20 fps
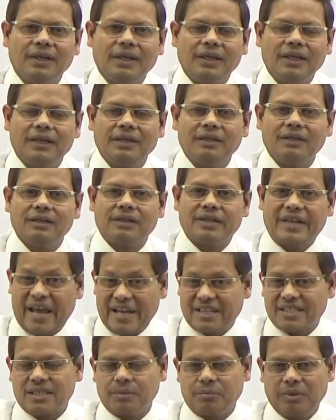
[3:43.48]
in
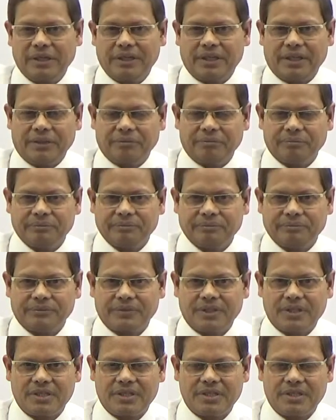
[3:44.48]
taxability,
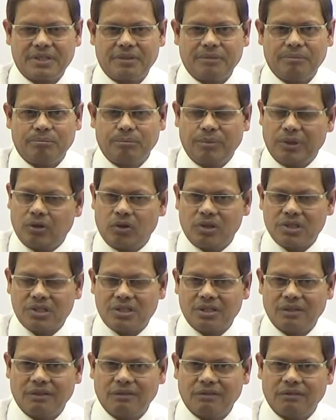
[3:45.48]
because
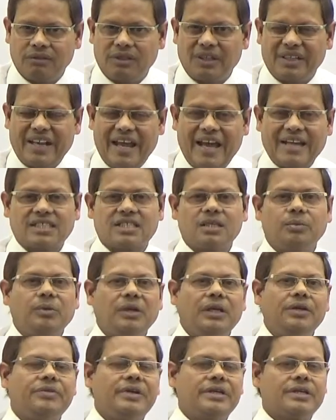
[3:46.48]
the taxable
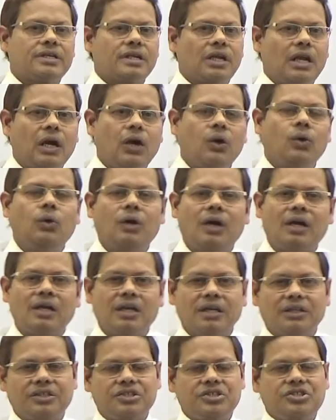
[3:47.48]
event now
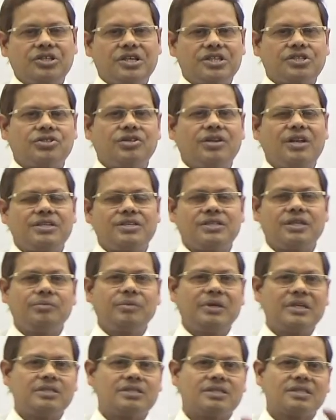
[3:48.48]
under the GST regime
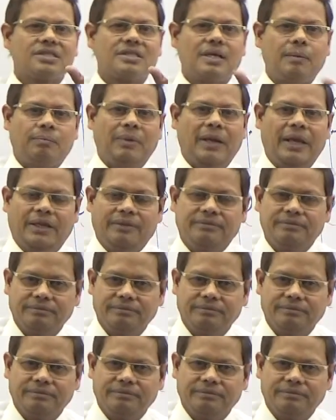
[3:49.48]
is supply.